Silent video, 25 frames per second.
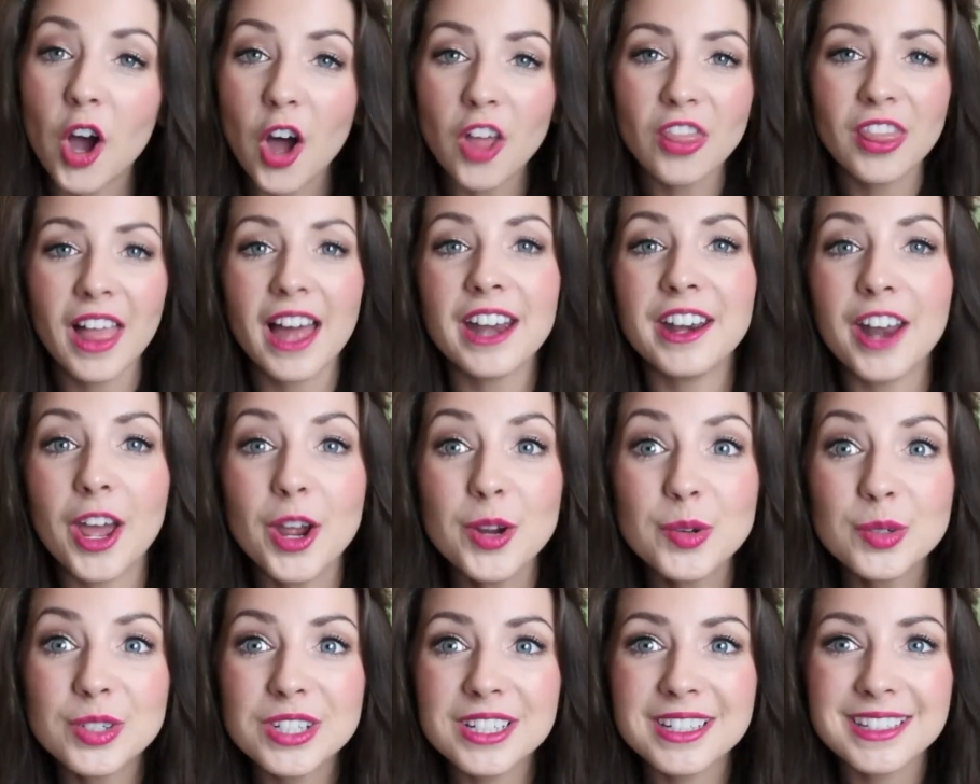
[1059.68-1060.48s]
On that
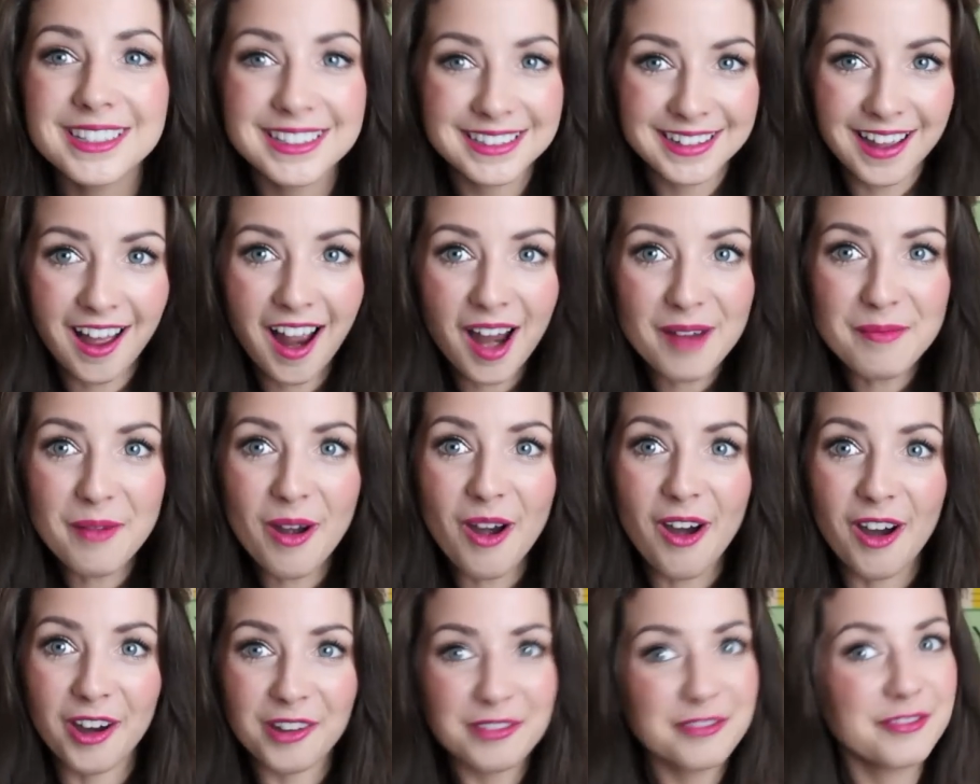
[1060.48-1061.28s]
note, I'm
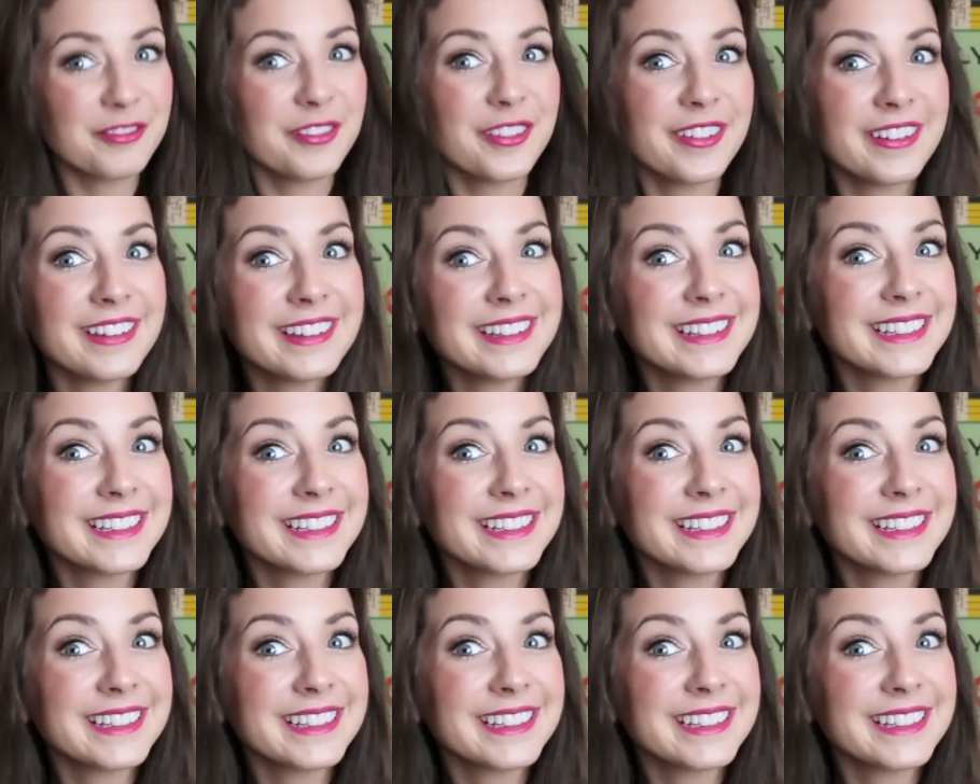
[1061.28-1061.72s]
off.